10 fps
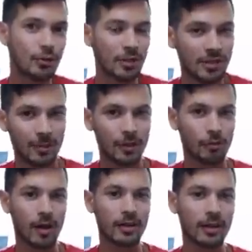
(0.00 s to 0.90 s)
you in some other
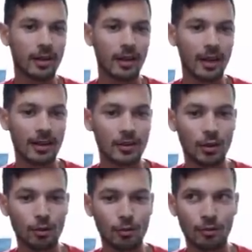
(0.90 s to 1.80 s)
way. And
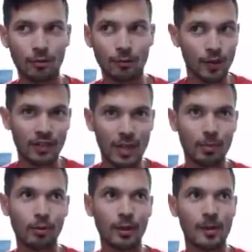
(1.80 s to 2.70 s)
so, for
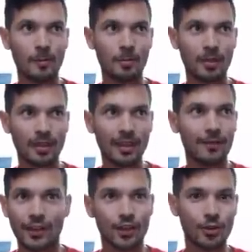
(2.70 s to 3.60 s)
example, if
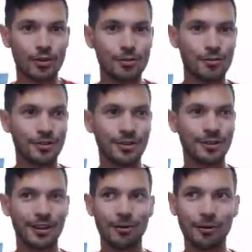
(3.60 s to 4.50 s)
they're showing you, you know,
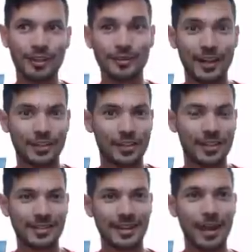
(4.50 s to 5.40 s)
like all of these flashy
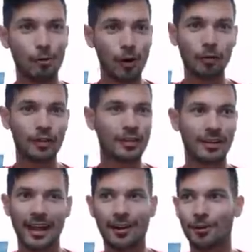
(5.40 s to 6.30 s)
things and how wealthy and
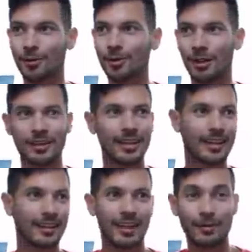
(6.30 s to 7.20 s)
how, you know, like
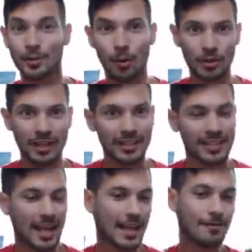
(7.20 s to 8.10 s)
how many sports cars
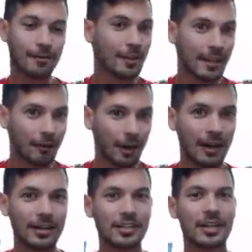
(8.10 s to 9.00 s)
they have in their
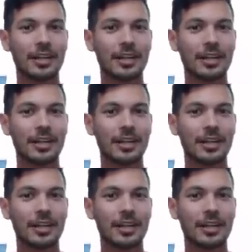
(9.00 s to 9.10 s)
garage,